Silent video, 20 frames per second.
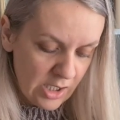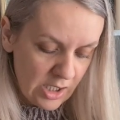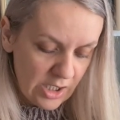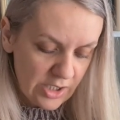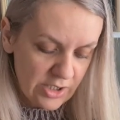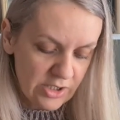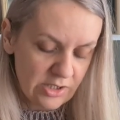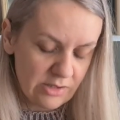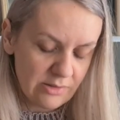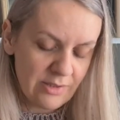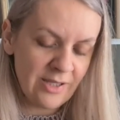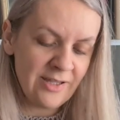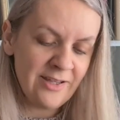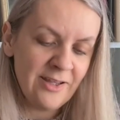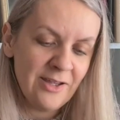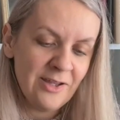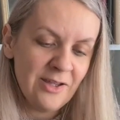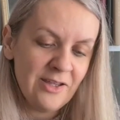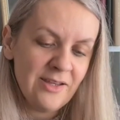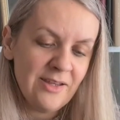
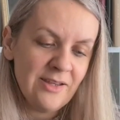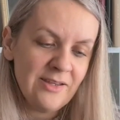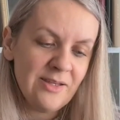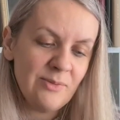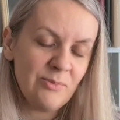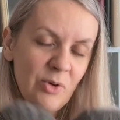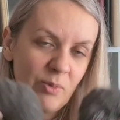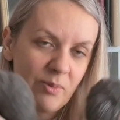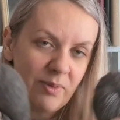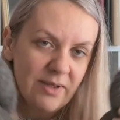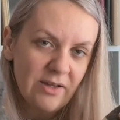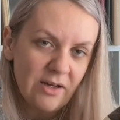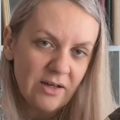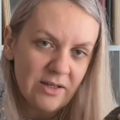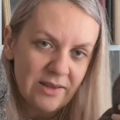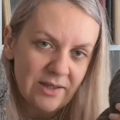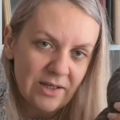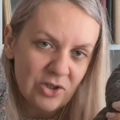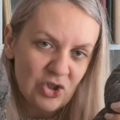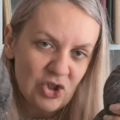The moment I
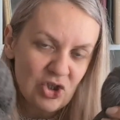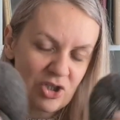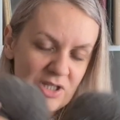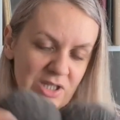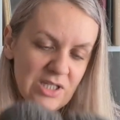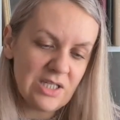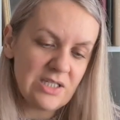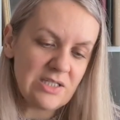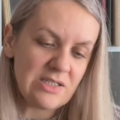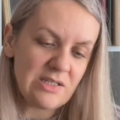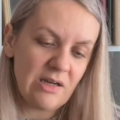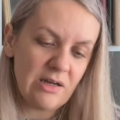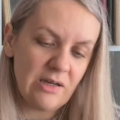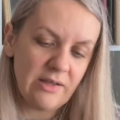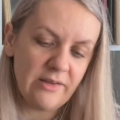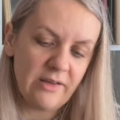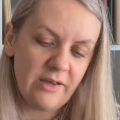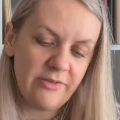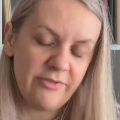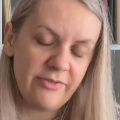touched these,
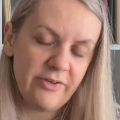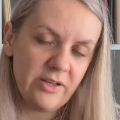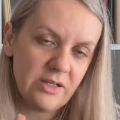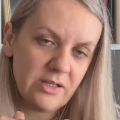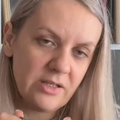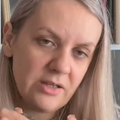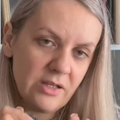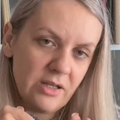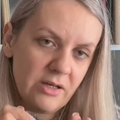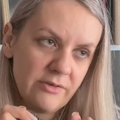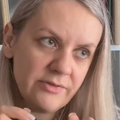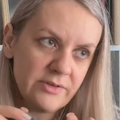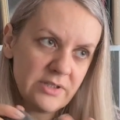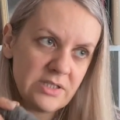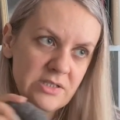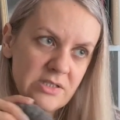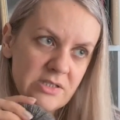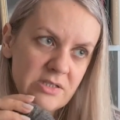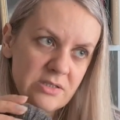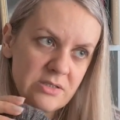I fell in love.
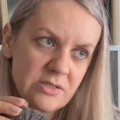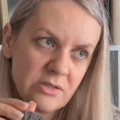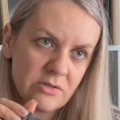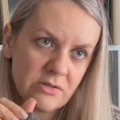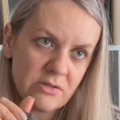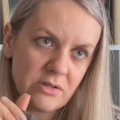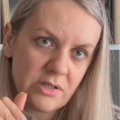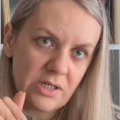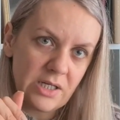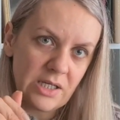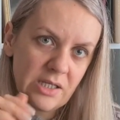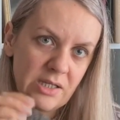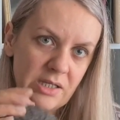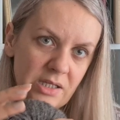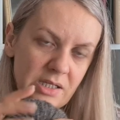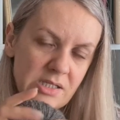This is so great.